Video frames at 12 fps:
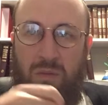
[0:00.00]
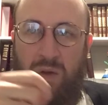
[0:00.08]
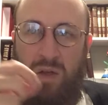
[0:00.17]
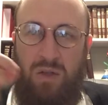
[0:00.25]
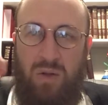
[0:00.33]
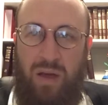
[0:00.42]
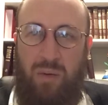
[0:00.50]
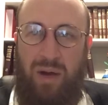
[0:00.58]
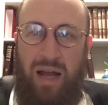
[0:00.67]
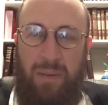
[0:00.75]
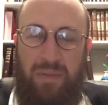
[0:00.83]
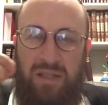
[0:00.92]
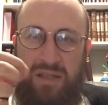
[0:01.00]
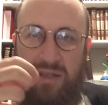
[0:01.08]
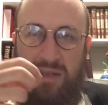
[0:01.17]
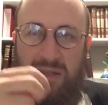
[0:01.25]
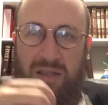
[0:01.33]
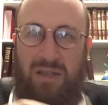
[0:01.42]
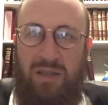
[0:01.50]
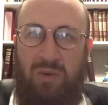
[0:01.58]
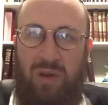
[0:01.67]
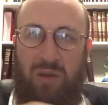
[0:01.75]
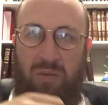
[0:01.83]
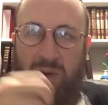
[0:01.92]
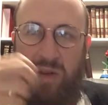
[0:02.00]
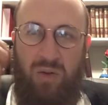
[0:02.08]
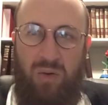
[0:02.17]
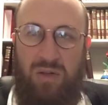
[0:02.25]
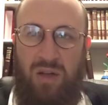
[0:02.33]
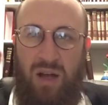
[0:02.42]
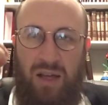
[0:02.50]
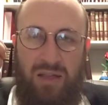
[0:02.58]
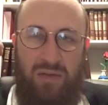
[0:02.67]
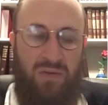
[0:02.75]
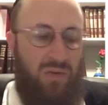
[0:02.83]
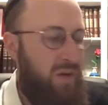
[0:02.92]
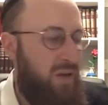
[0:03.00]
so that what happens is consistent with those kinds of